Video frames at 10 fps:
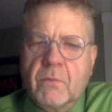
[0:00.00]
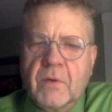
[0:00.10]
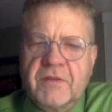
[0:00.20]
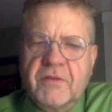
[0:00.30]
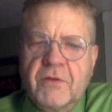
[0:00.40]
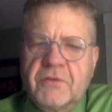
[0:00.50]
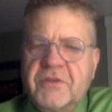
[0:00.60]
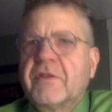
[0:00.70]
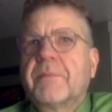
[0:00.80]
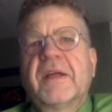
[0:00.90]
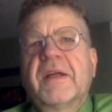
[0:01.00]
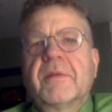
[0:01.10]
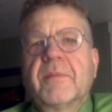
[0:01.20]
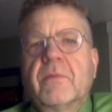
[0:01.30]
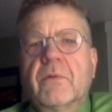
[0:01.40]
once you just apply some
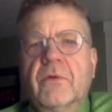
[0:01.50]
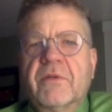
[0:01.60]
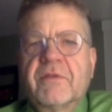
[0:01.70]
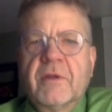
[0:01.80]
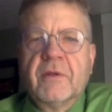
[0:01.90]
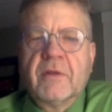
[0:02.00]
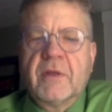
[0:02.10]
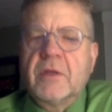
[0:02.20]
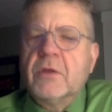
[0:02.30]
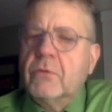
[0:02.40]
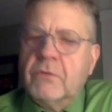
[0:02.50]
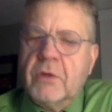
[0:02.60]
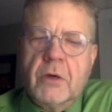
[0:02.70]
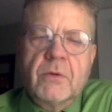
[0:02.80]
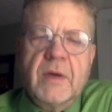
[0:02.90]
of the rules that you
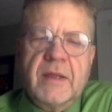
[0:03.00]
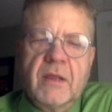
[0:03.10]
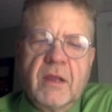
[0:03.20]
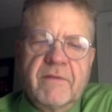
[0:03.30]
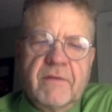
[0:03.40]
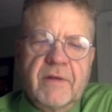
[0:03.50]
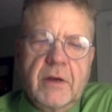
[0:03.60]
know and love very